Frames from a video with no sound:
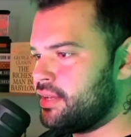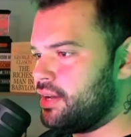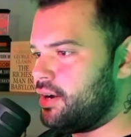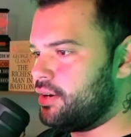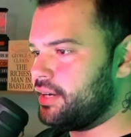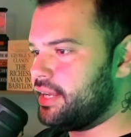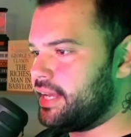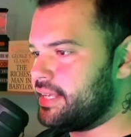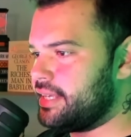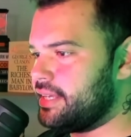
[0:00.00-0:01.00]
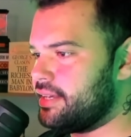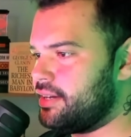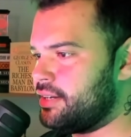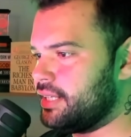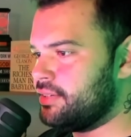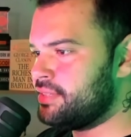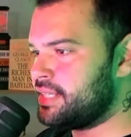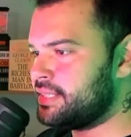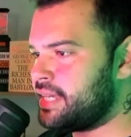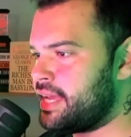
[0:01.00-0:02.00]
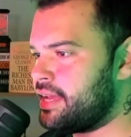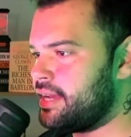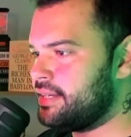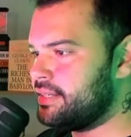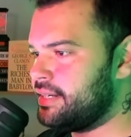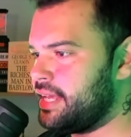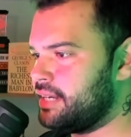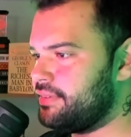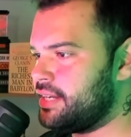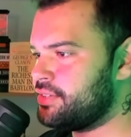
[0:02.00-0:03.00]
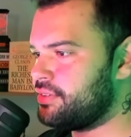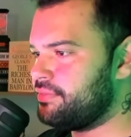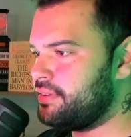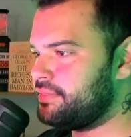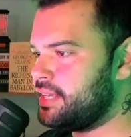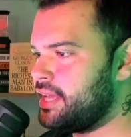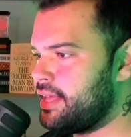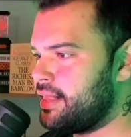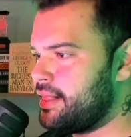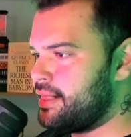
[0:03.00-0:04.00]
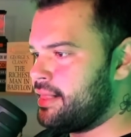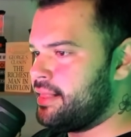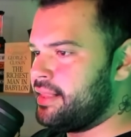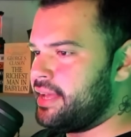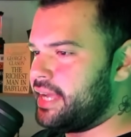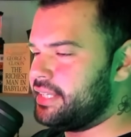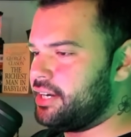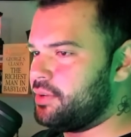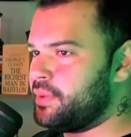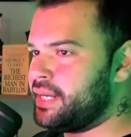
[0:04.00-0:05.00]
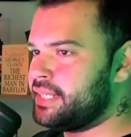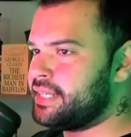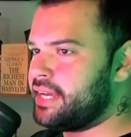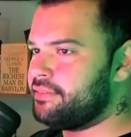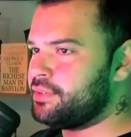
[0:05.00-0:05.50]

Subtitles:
on a losing day, negative 150, and then on a winning day, of